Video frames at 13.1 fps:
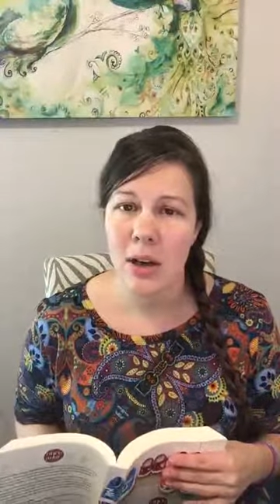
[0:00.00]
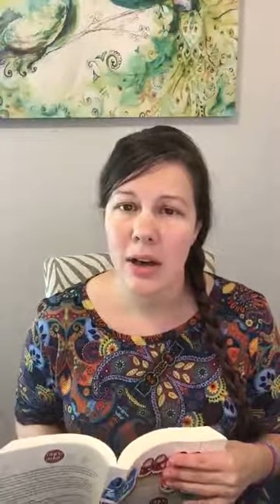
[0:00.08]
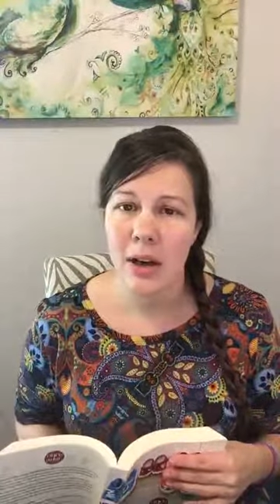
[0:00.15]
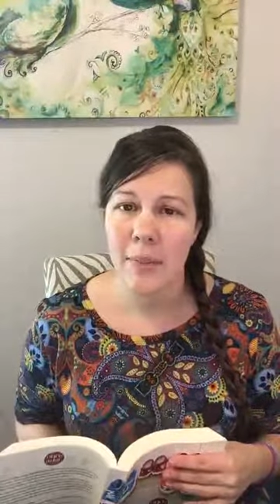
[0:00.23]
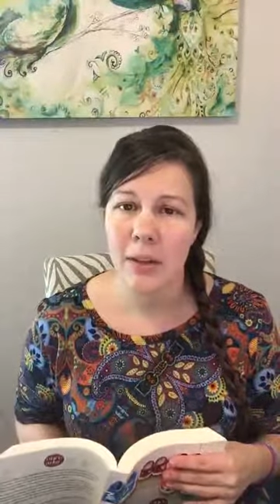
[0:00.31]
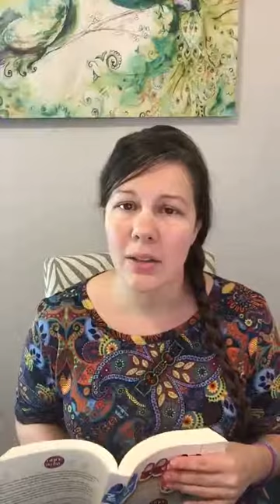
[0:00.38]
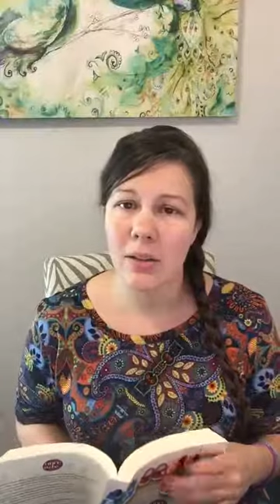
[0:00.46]

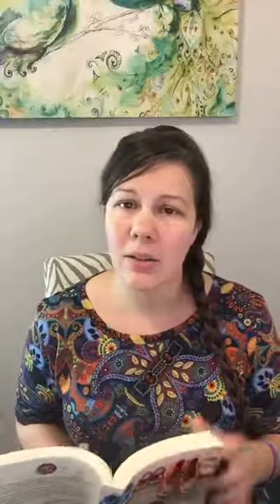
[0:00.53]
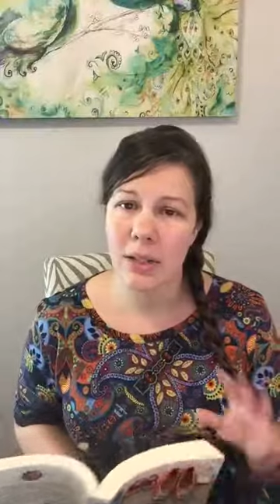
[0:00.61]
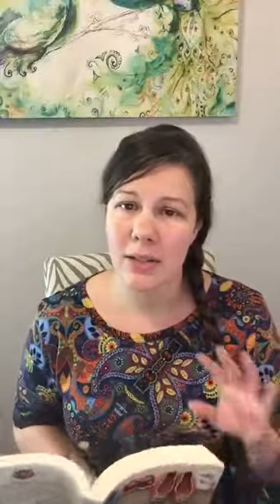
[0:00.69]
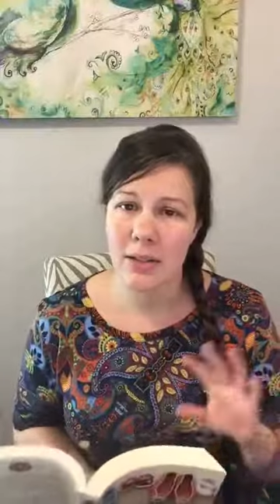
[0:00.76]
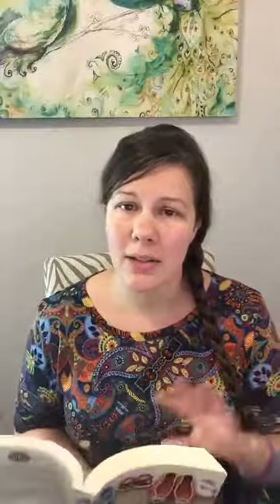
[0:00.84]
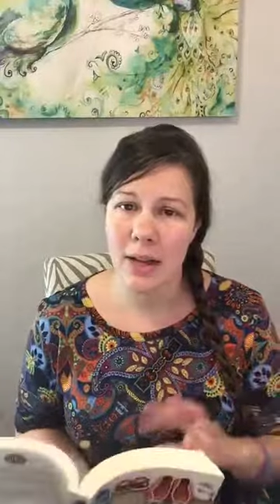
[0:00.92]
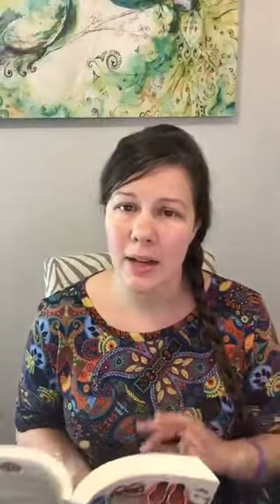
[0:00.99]
a little
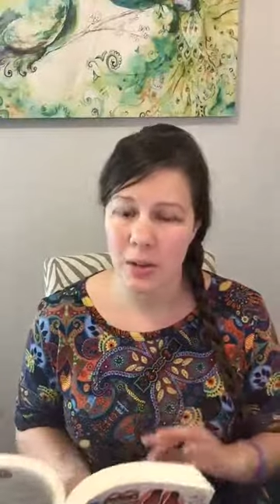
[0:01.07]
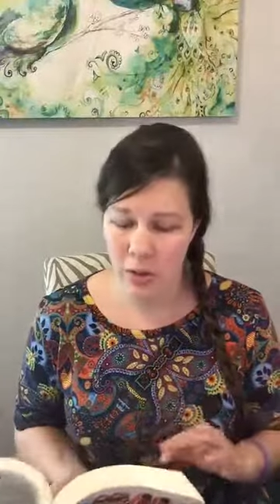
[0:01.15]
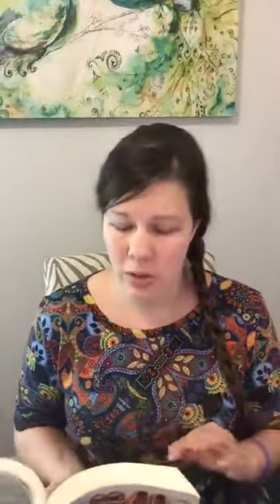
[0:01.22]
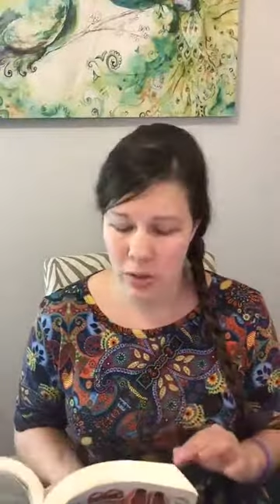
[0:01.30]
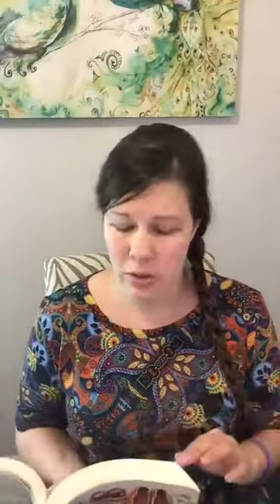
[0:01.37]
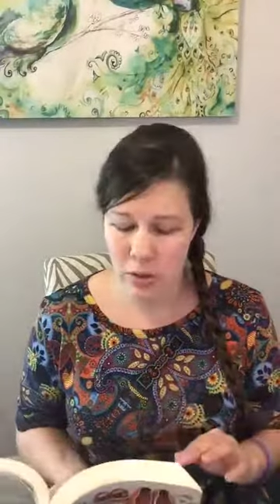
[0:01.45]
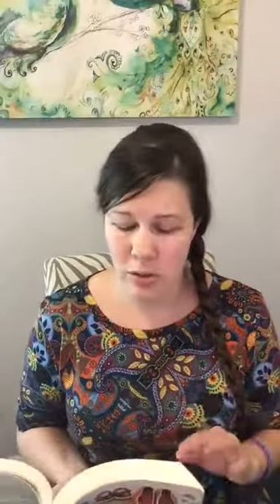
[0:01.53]
insight
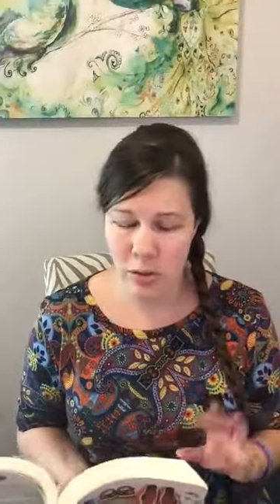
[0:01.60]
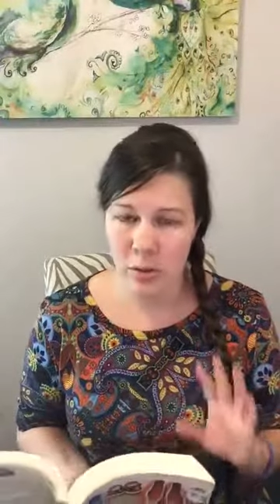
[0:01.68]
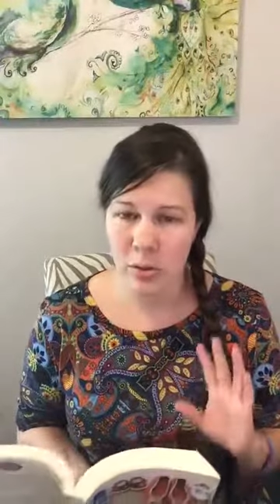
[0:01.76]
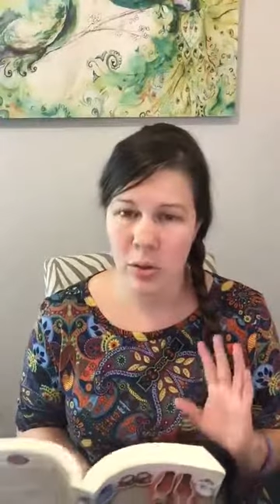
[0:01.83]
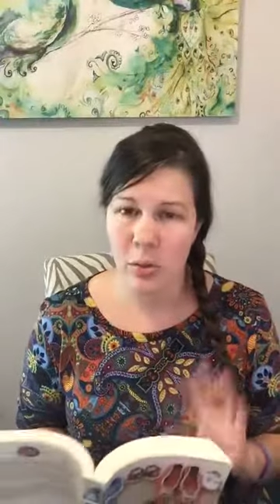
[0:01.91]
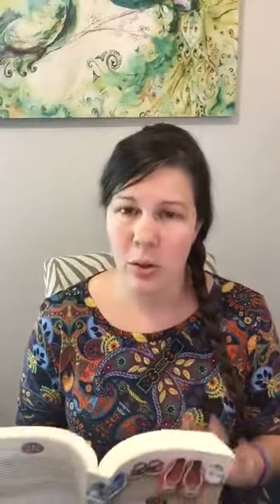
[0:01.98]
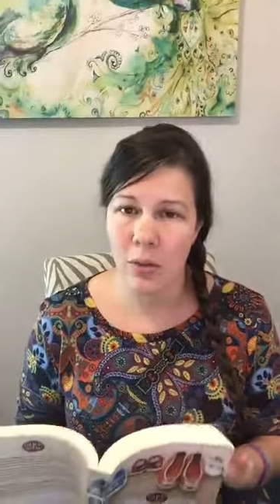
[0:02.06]

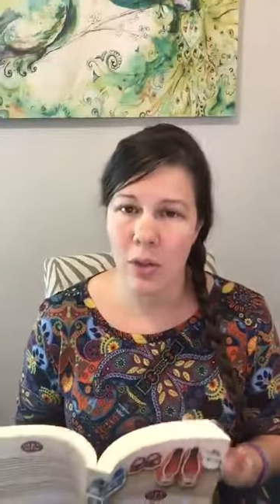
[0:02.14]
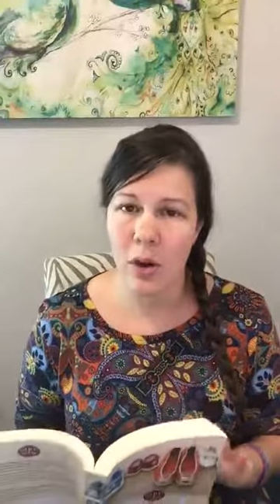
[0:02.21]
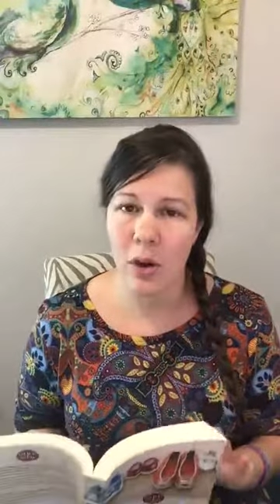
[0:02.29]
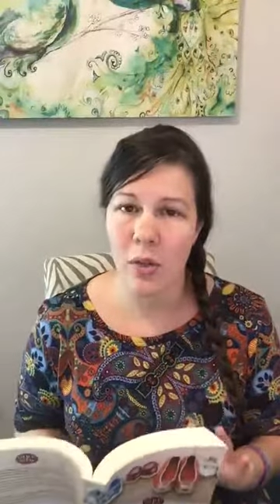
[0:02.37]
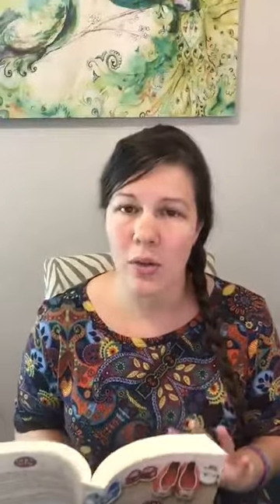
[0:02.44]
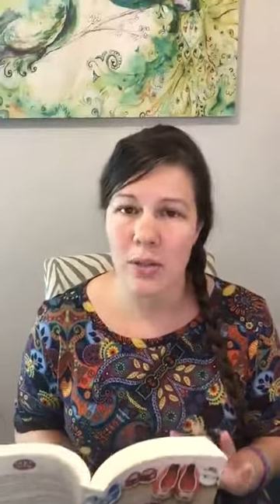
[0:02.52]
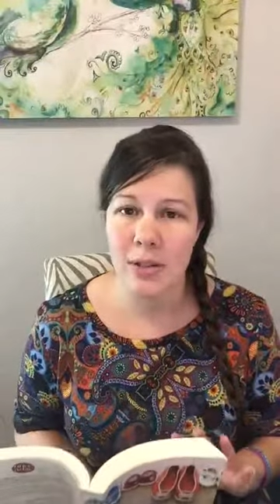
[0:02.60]
onto what the
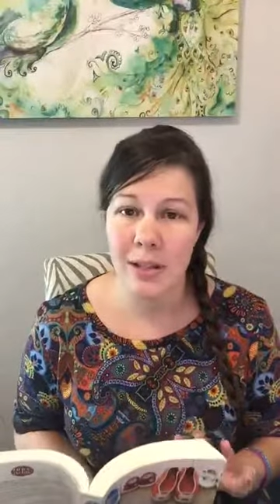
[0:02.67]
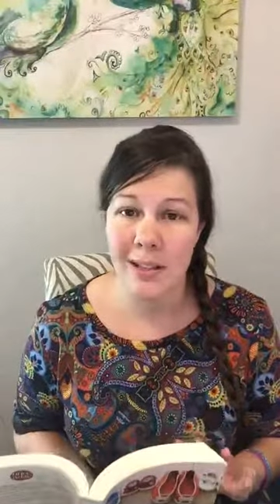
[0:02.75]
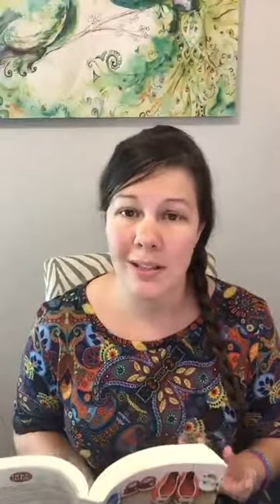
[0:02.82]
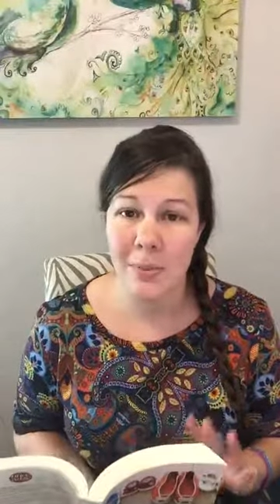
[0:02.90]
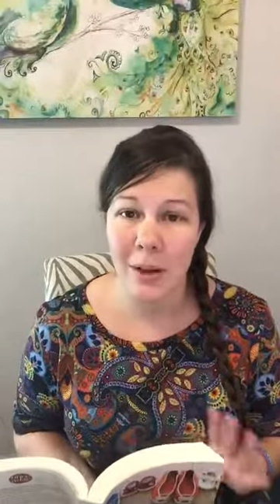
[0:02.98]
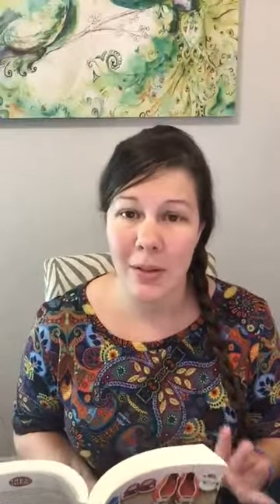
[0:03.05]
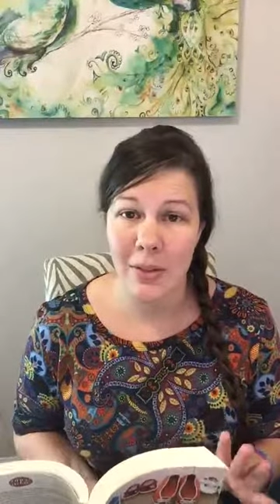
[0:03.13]
author
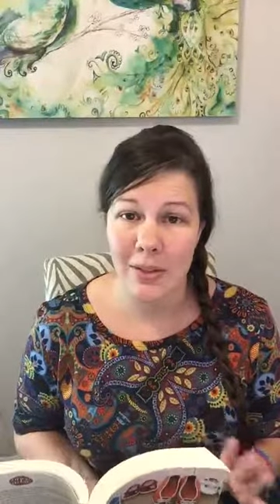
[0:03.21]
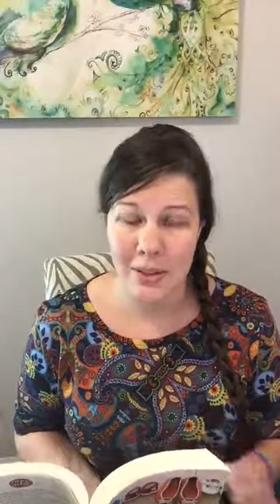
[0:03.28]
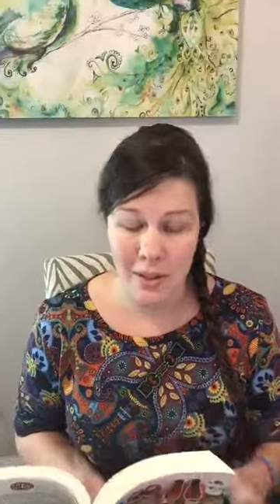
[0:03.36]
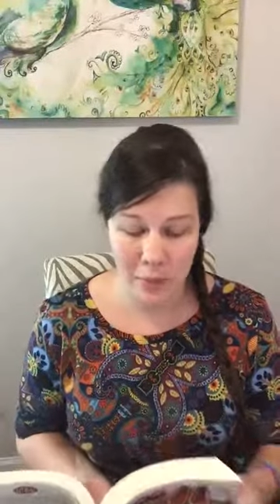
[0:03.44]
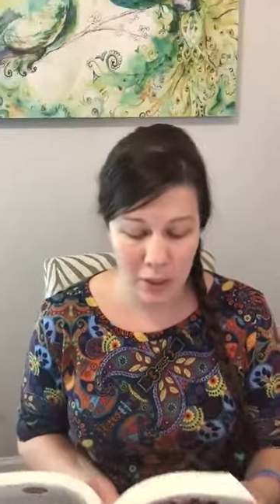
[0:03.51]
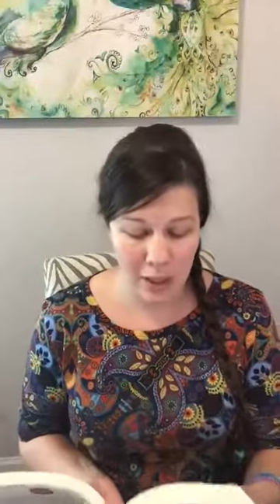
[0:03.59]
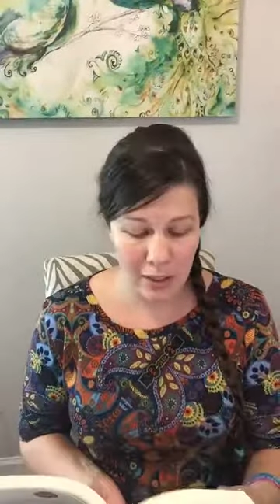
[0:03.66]
says about this
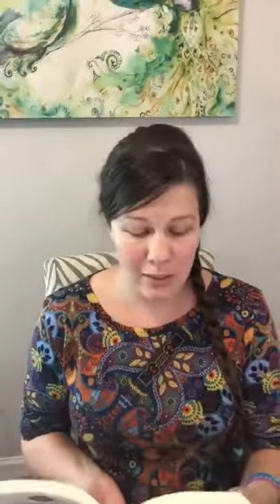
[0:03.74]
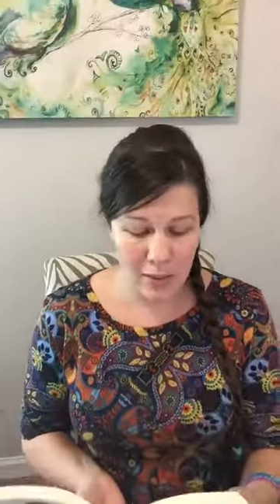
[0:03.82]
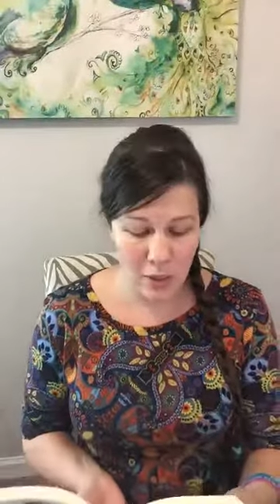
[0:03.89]
subject.